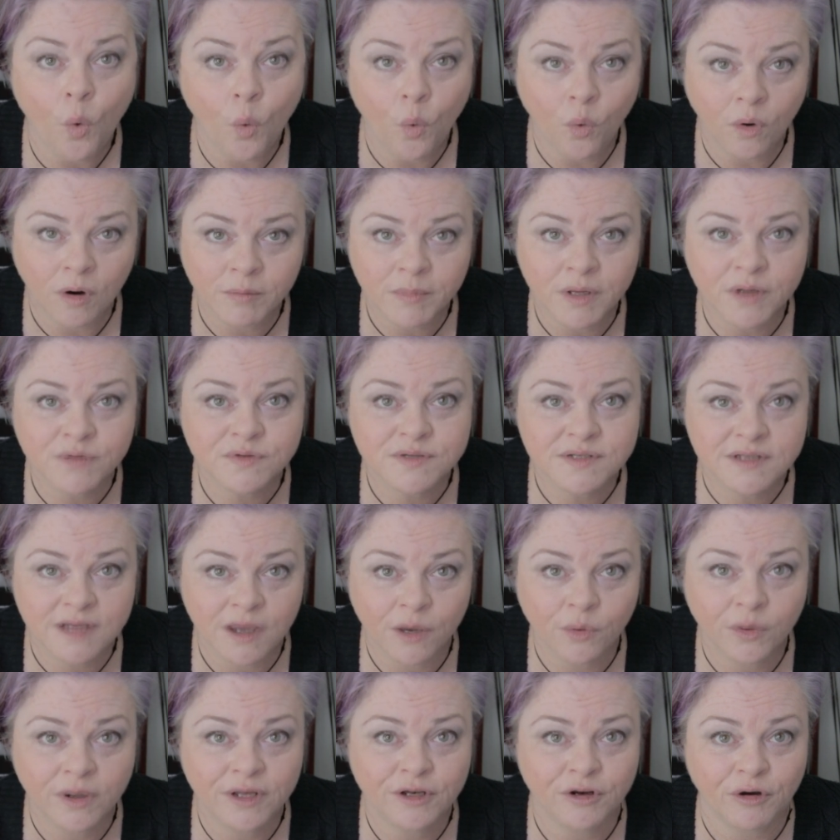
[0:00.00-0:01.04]
Hormones
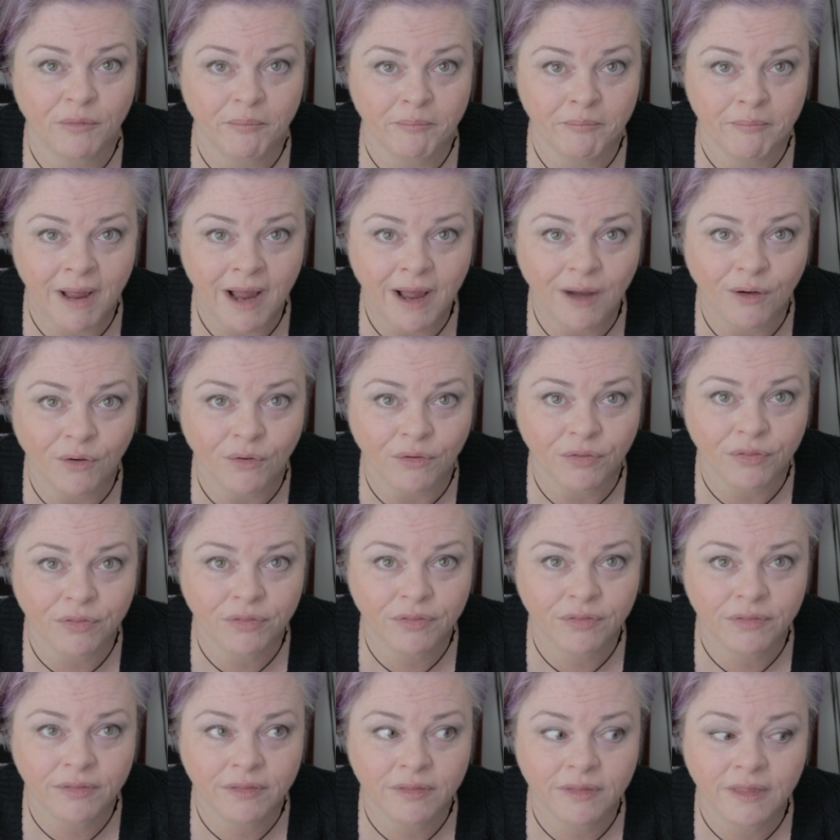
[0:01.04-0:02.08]
go in your
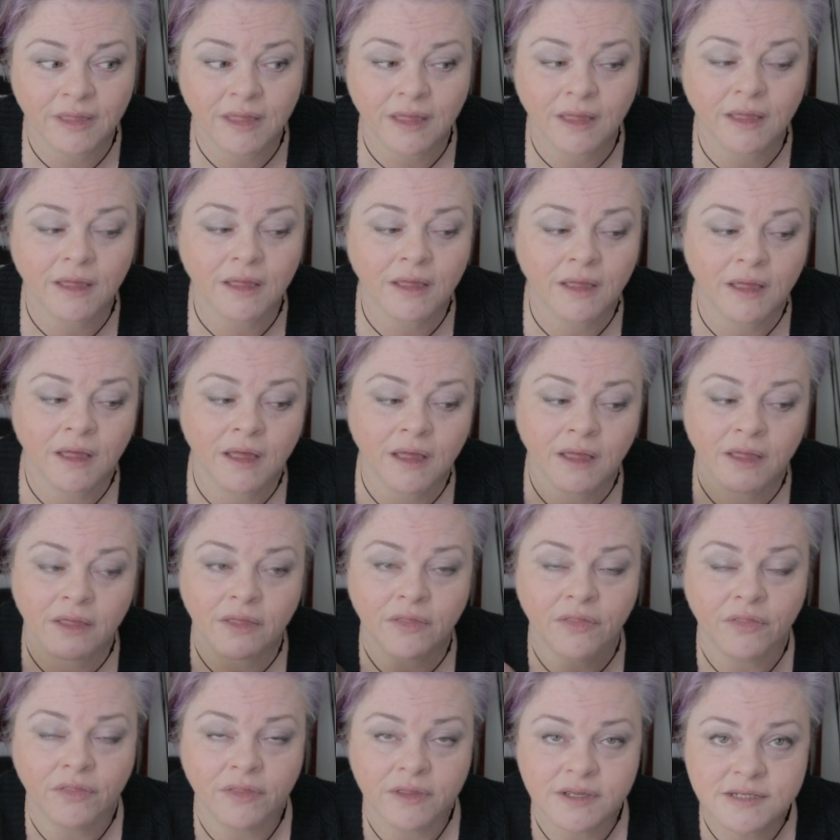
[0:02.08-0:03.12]
mouth.
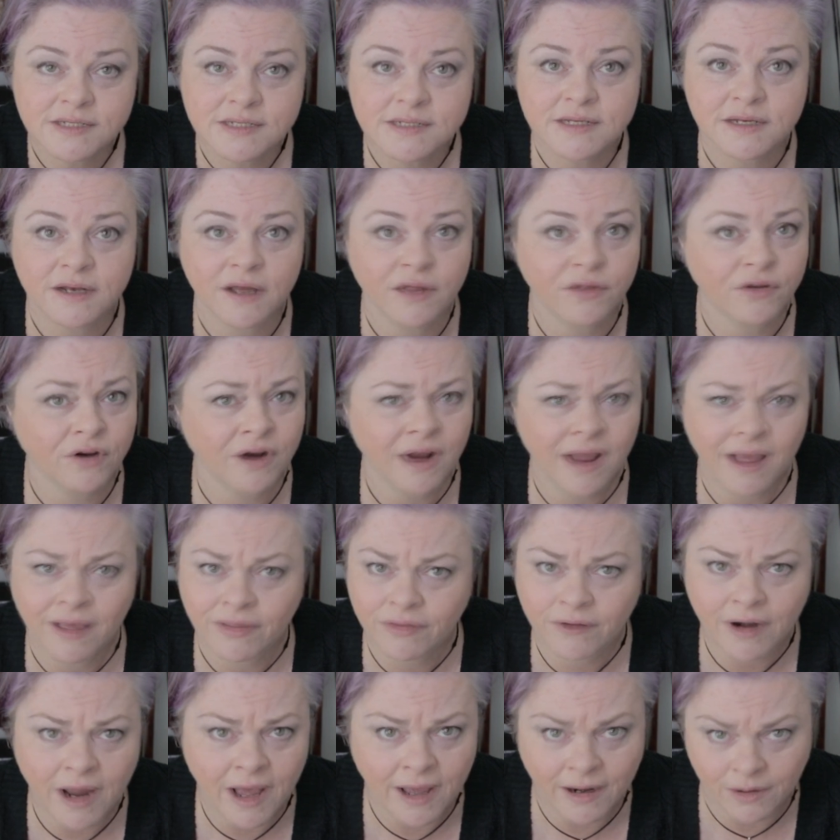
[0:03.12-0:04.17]
This is another guy
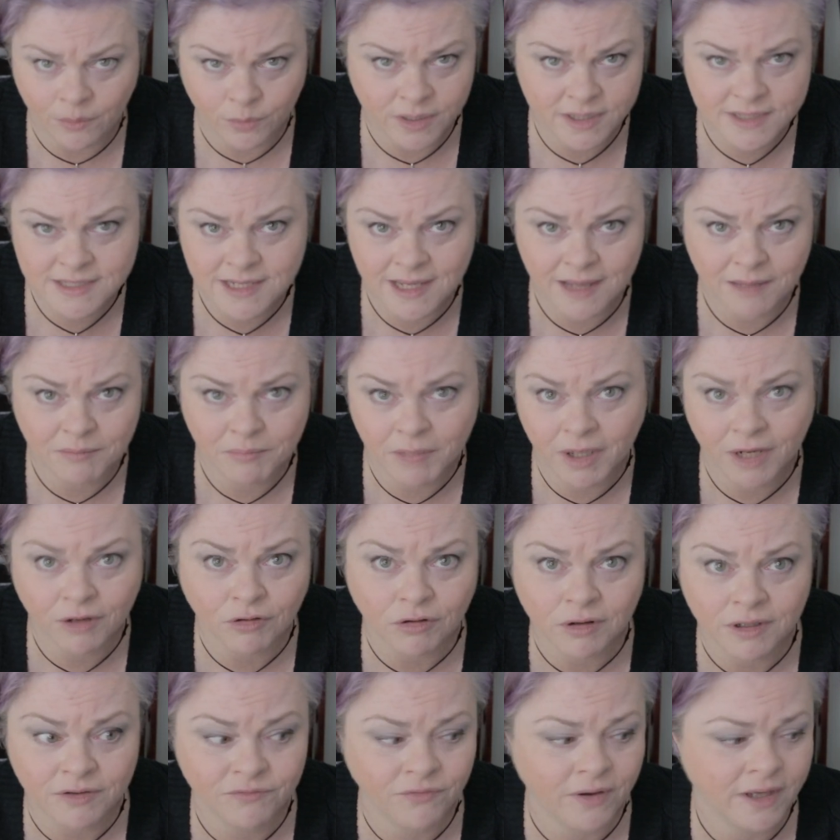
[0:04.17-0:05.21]
that I don't want to take
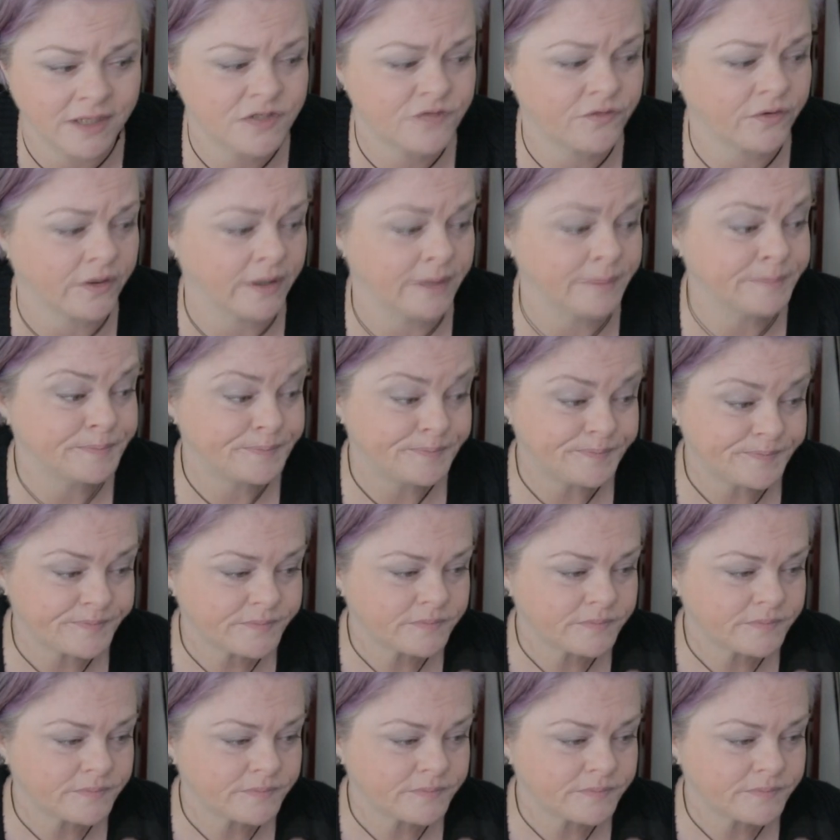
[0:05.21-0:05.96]
medical advice from.